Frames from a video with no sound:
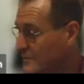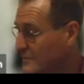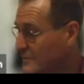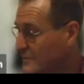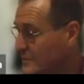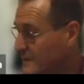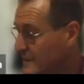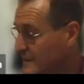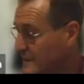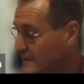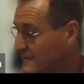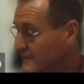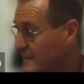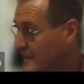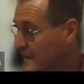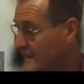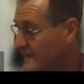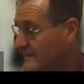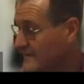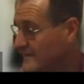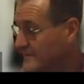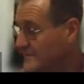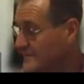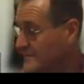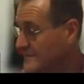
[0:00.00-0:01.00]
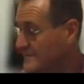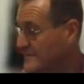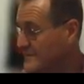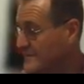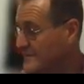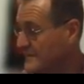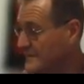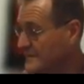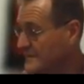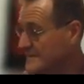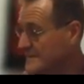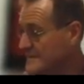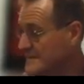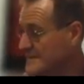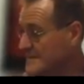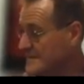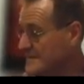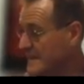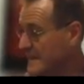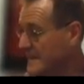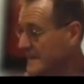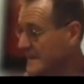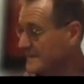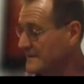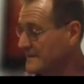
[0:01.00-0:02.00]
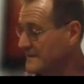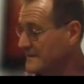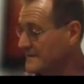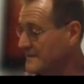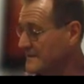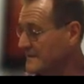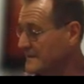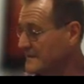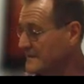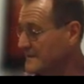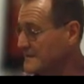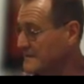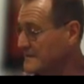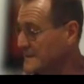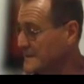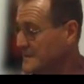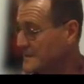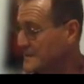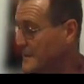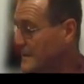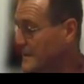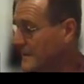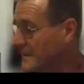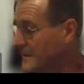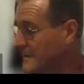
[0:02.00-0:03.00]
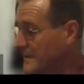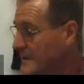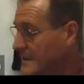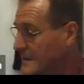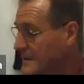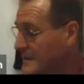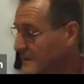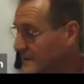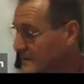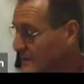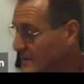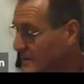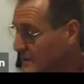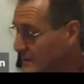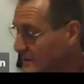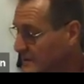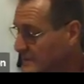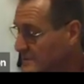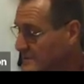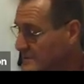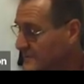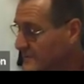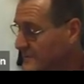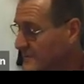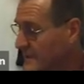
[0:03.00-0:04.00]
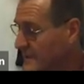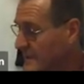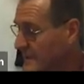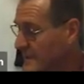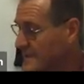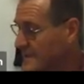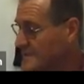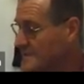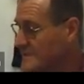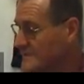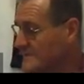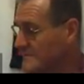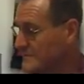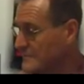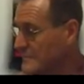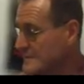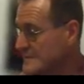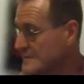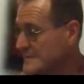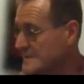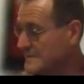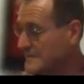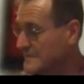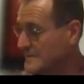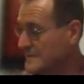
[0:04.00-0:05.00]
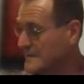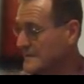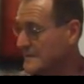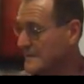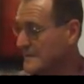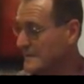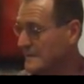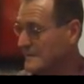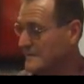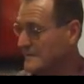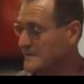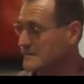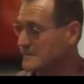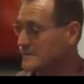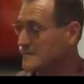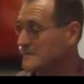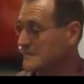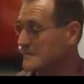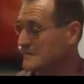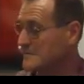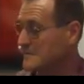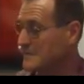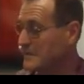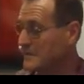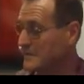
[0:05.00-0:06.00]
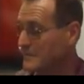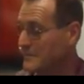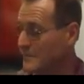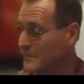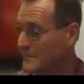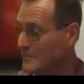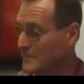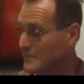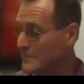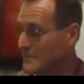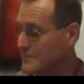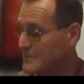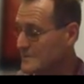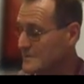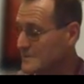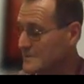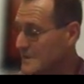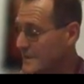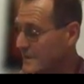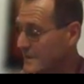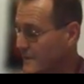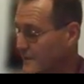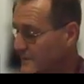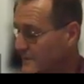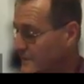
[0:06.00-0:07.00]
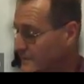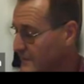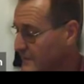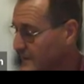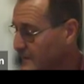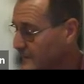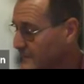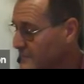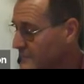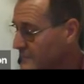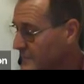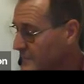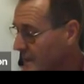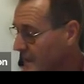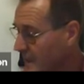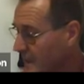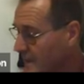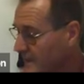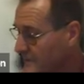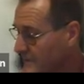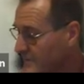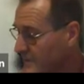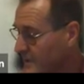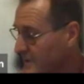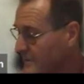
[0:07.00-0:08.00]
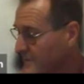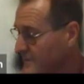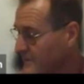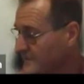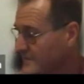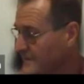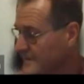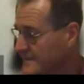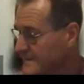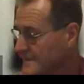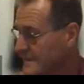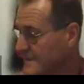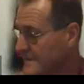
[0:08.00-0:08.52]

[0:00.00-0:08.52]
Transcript: the calling of planet Earth, to understand the deeper knowledge of connection and wisdom that Indigenous people worlds over have known for